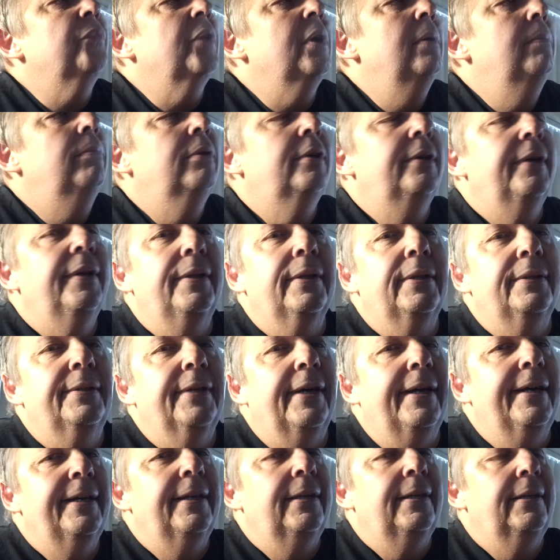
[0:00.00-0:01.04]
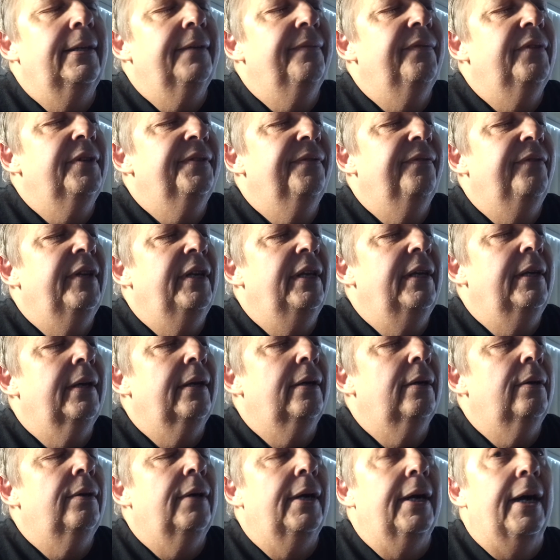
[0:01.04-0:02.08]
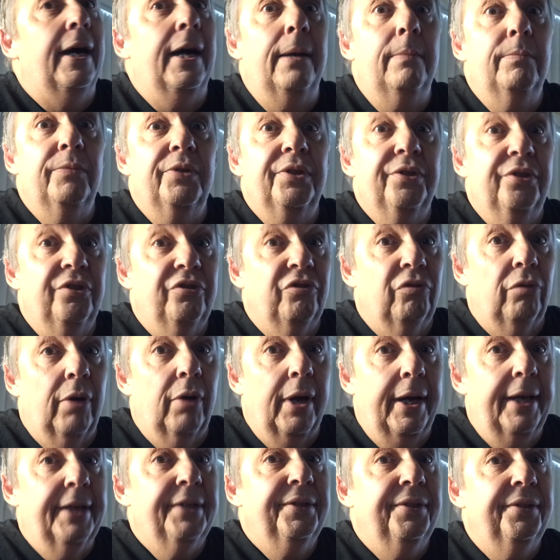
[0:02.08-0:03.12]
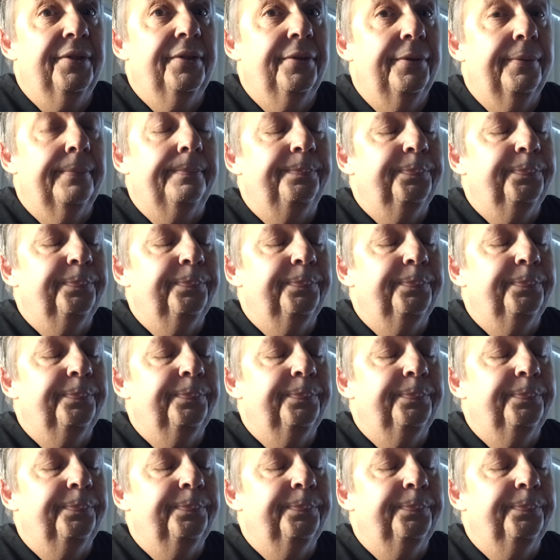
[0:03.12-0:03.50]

put in the title of this video, I'm stressed.